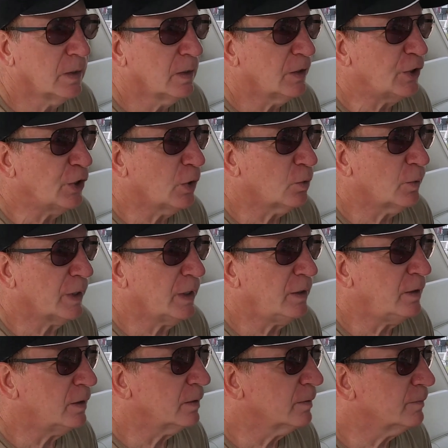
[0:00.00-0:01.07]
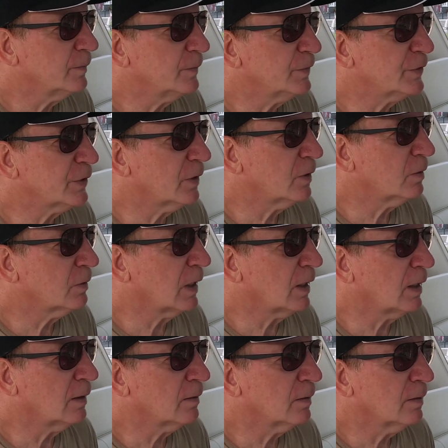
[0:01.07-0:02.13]
No wind. So
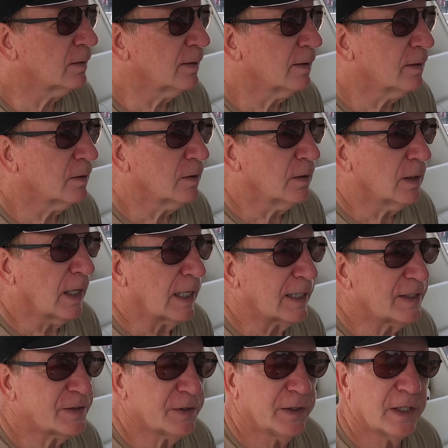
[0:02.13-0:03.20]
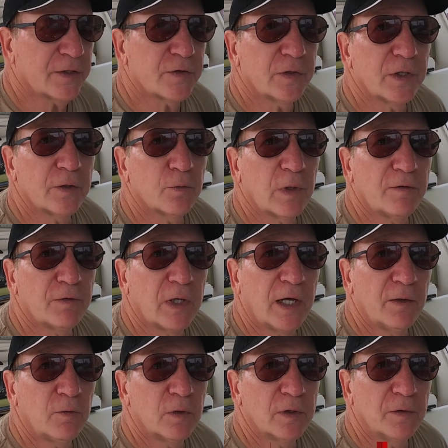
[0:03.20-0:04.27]
I guess the next thing, Rev and
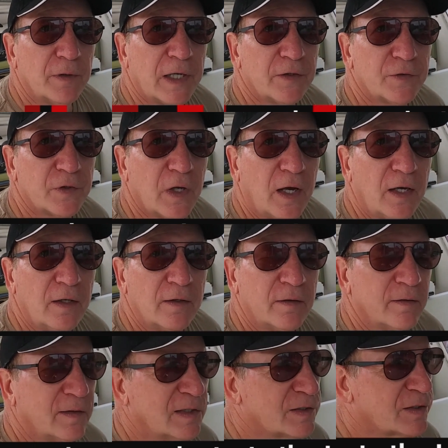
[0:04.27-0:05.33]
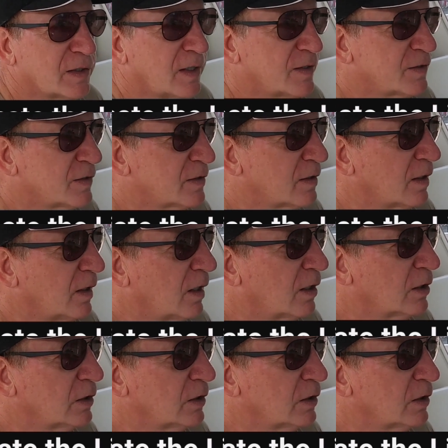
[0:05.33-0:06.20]
I will go outside and discuss our